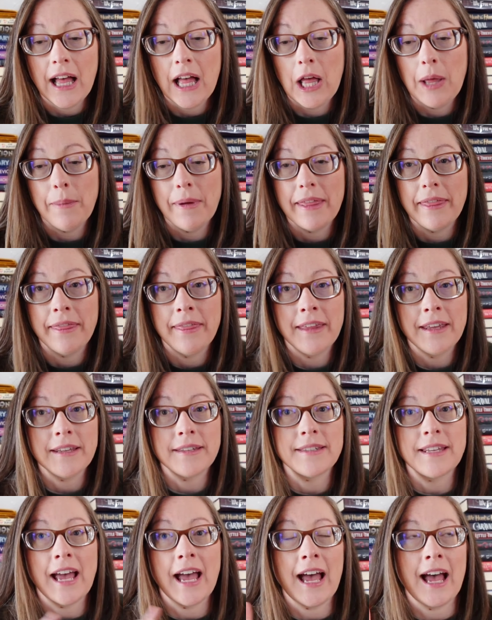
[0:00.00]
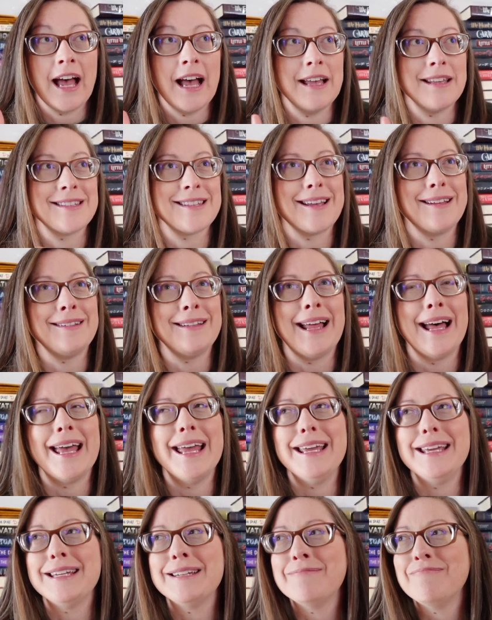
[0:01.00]
Um, this has
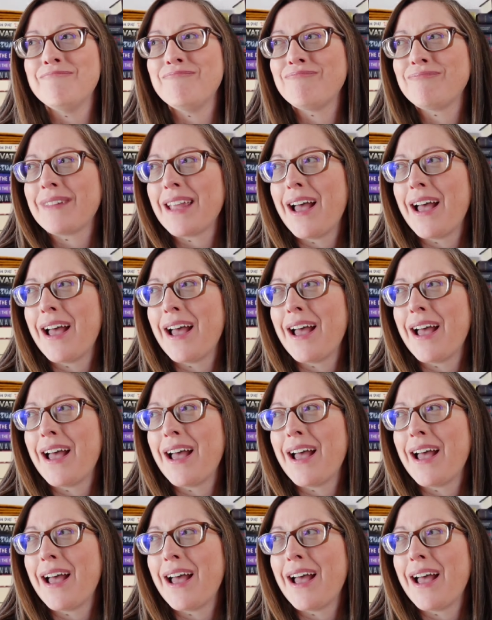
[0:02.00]
like